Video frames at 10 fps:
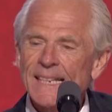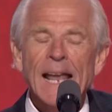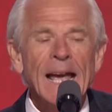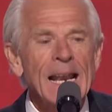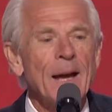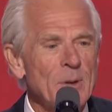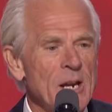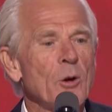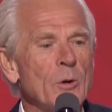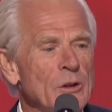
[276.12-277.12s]
Tonight, I'm
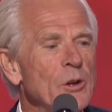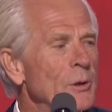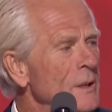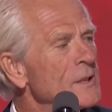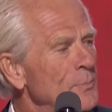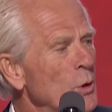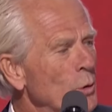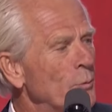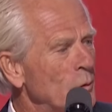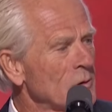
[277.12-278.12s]
here with you in this
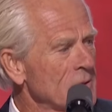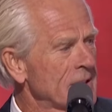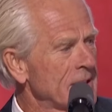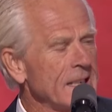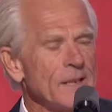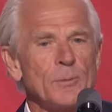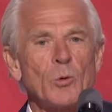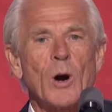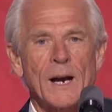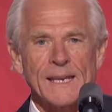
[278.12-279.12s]
beautiful city of
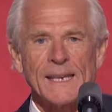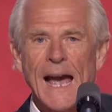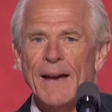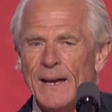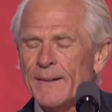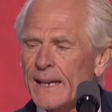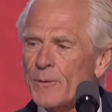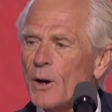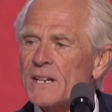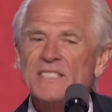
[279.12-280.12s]
Milwaukee. I've,
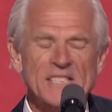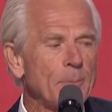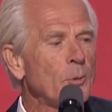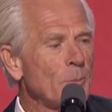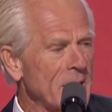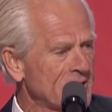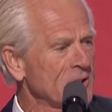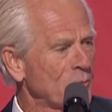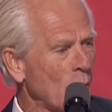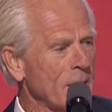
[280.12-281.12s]
got a very simple
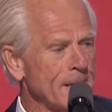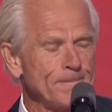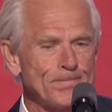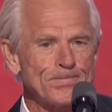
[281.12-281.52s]
message for you.